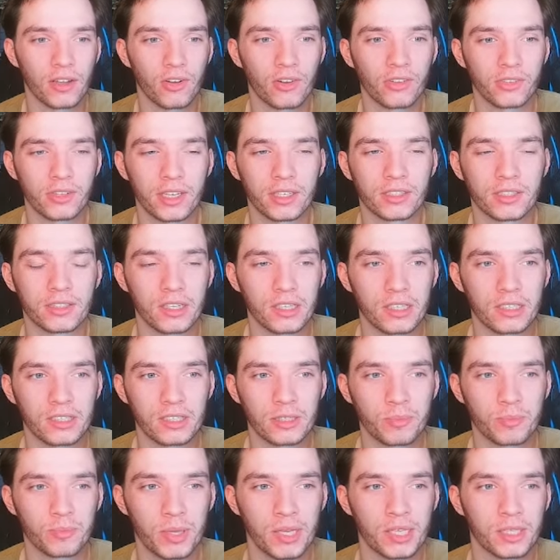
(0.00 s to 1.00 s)
All that does
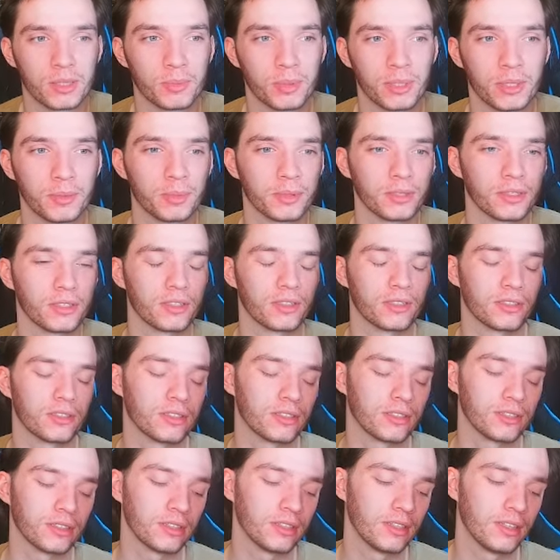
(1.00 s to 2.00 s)
is piss people.
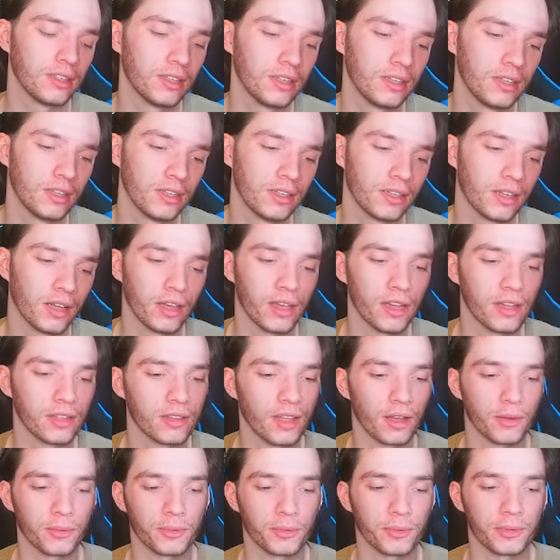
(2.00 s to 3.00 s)
Oh, I hate
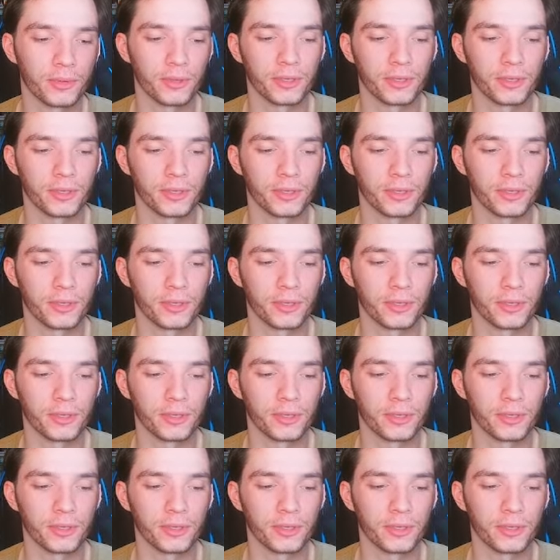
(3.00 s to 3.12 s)
that one.